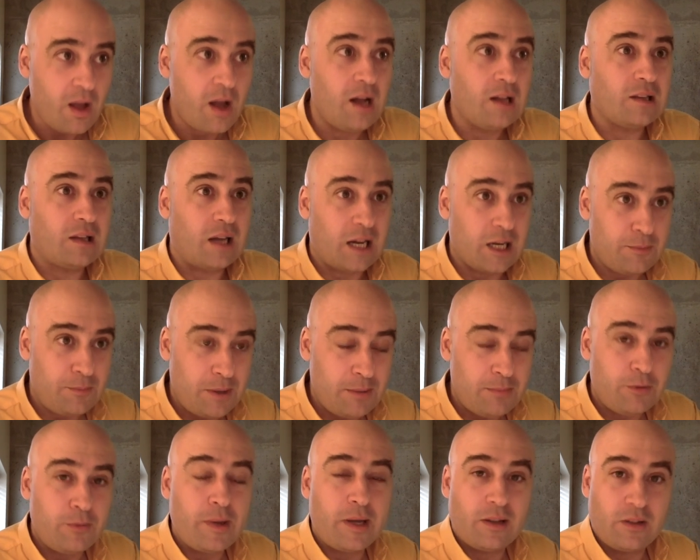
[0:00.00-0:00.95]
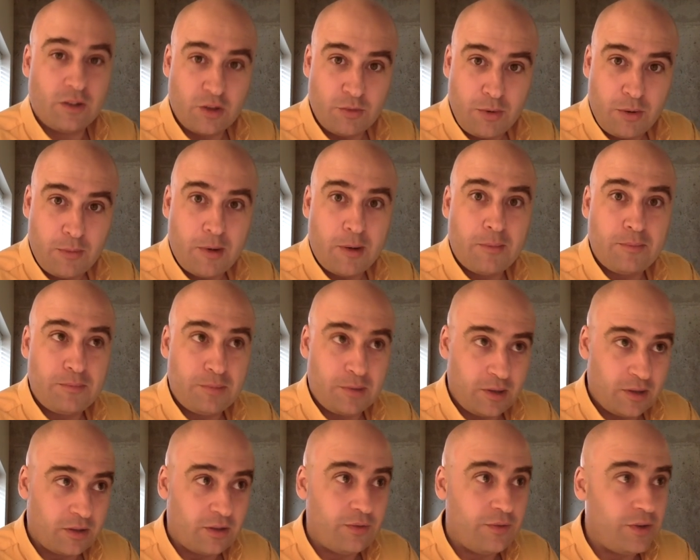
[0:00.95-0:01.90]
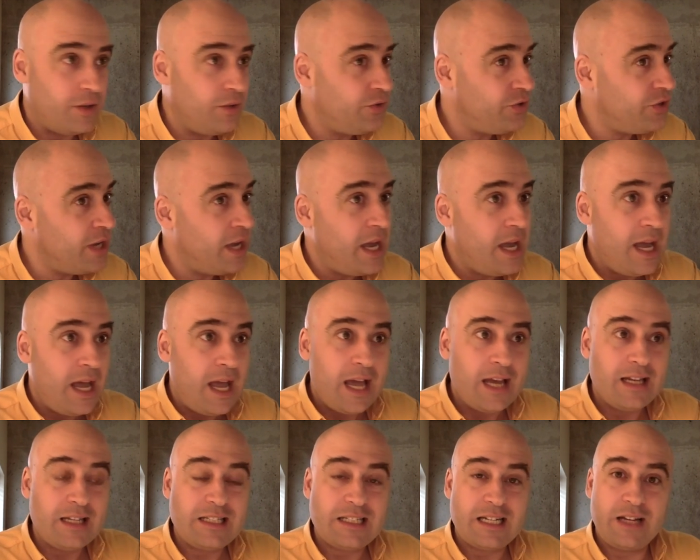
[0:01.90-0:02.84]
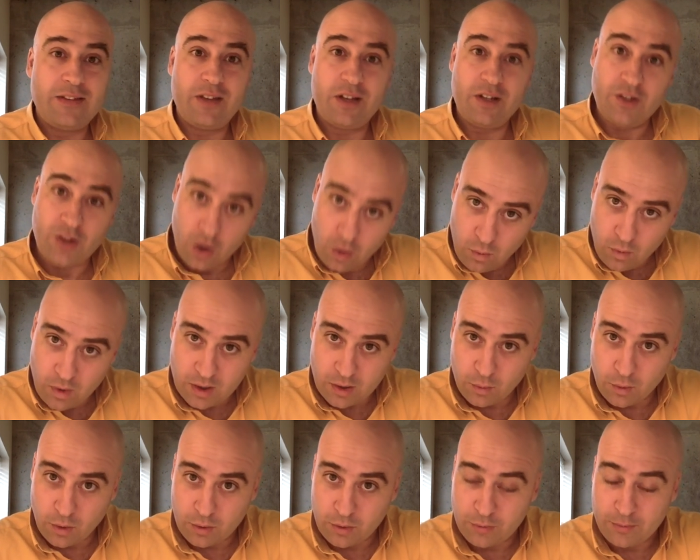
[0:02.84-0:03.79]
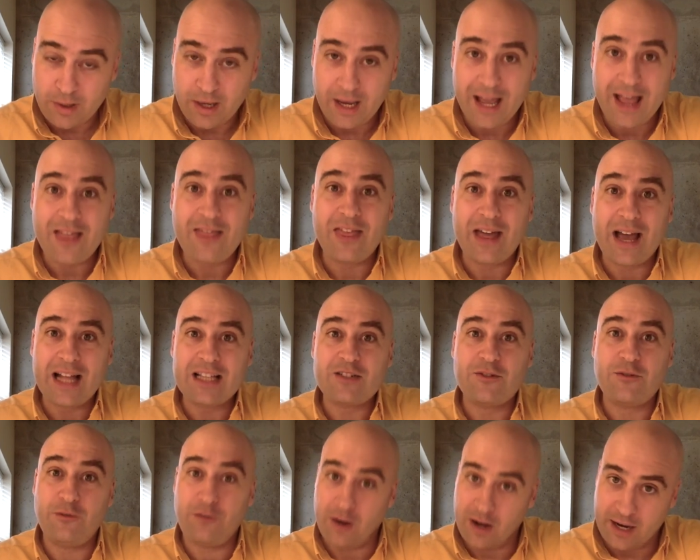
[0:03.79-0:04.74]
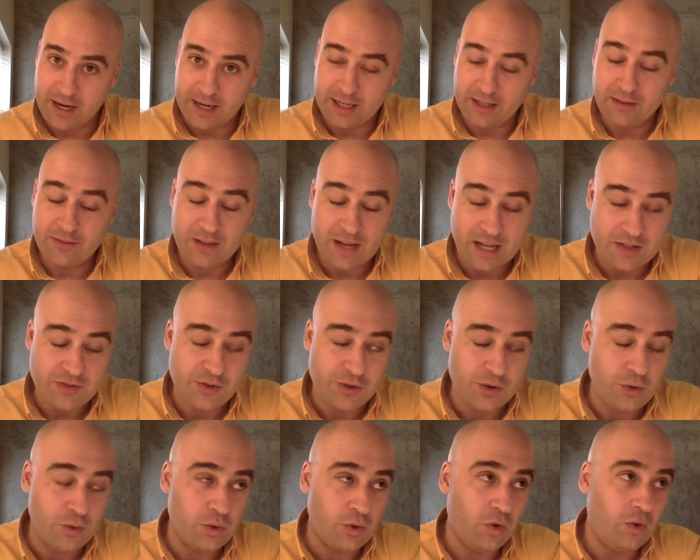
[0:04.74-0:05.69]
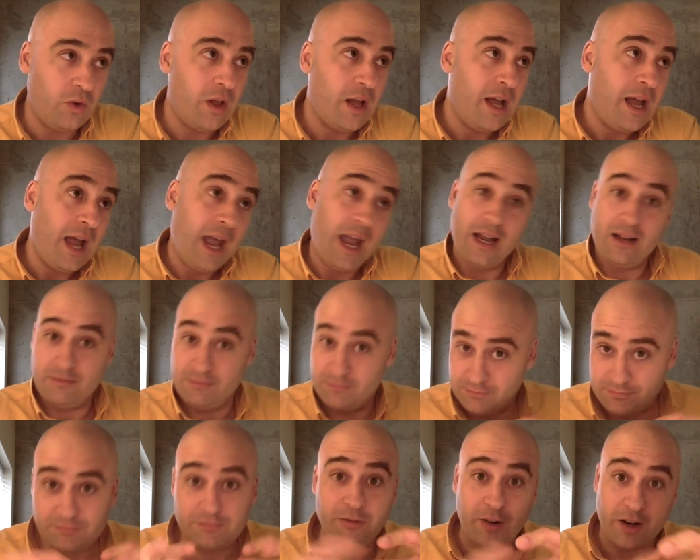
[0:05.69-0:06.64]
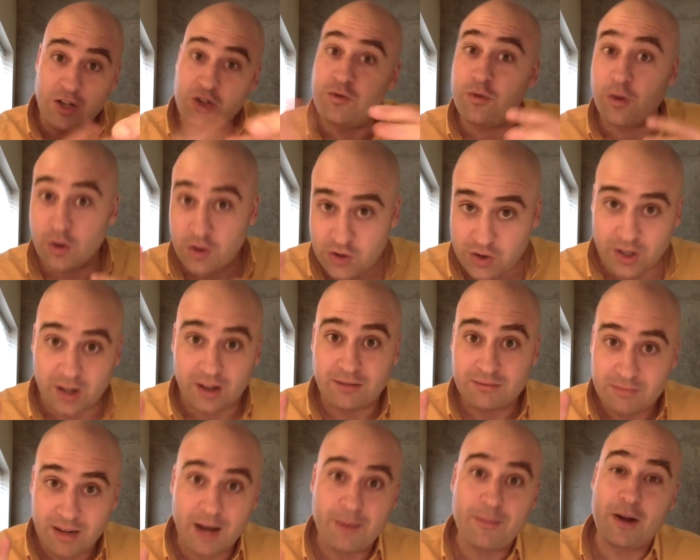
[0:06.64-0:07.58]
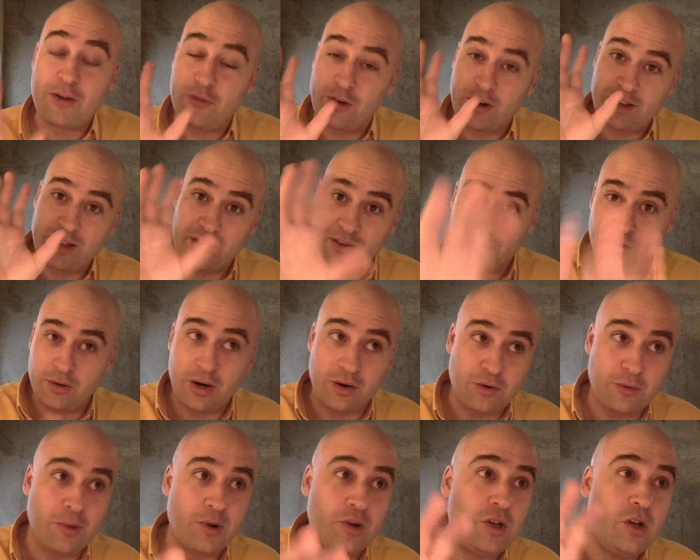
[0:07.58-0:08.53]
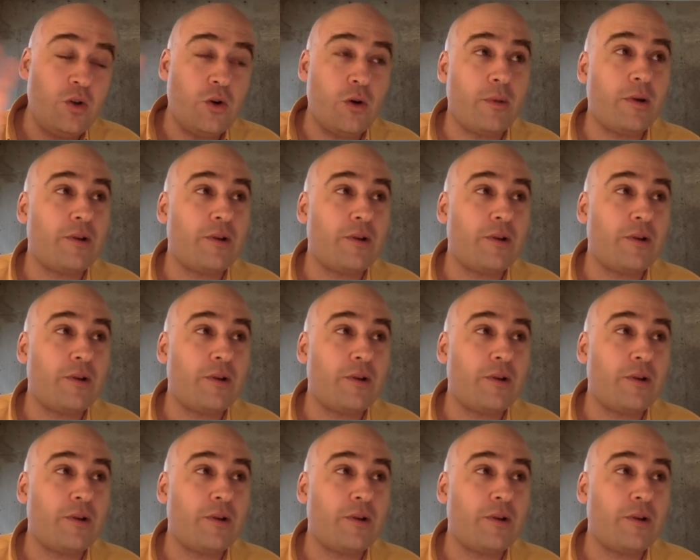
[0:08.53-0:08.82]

A lot of people may learn about my political views and decide they don't want to work with me, and that's fine. That's cool, and vice versa. I might find that out about you.